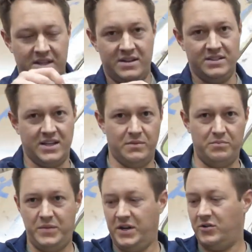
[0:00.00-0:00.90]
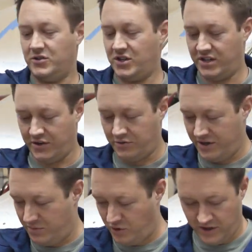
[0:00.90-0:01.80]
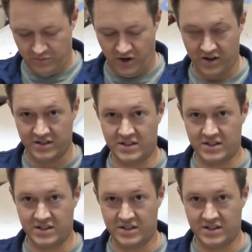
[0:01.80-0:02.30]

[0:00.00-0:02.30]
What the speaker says: That's a big old chunk of 3D printed parts.